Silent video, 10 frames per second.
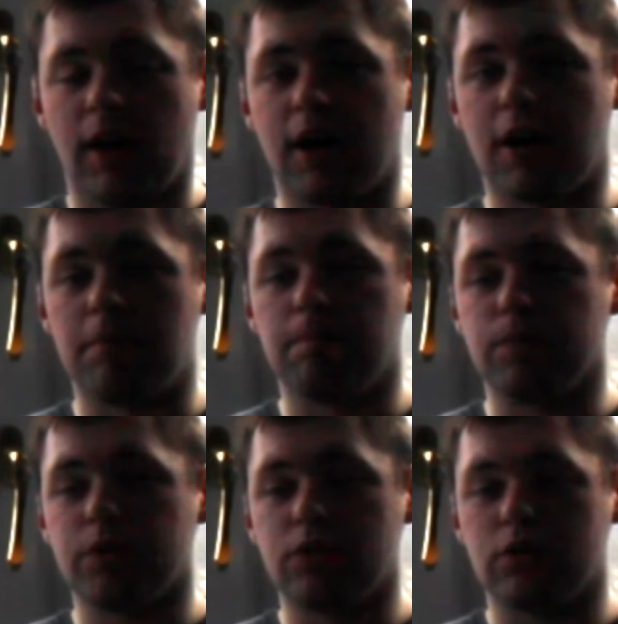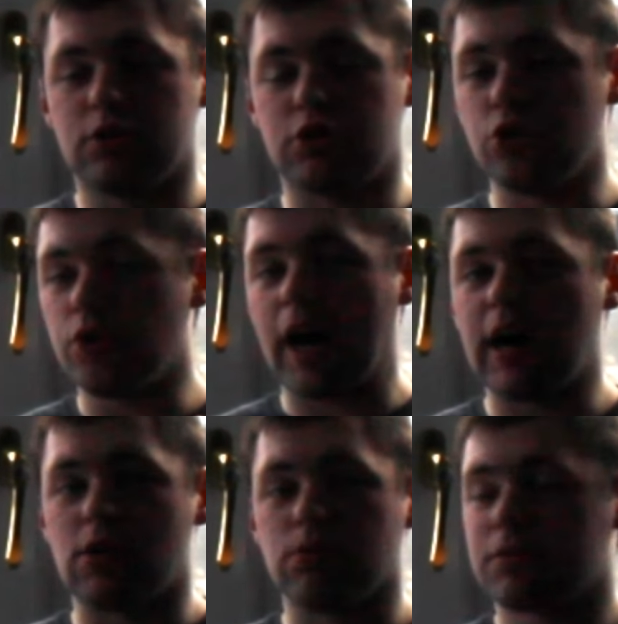go
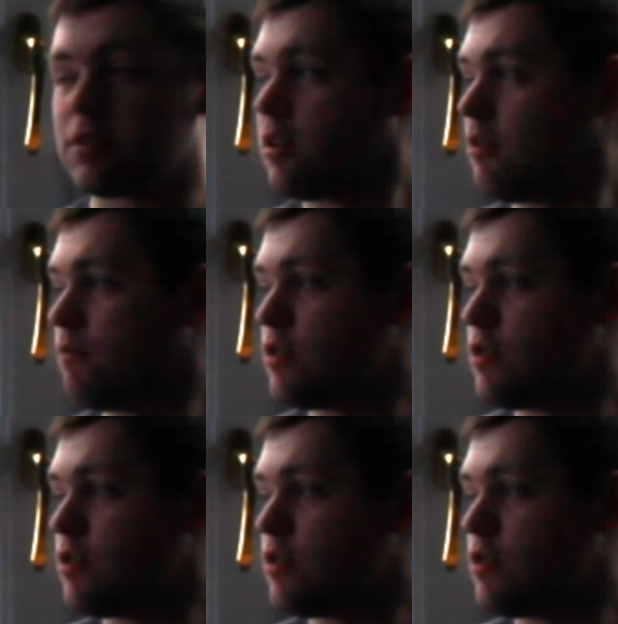out,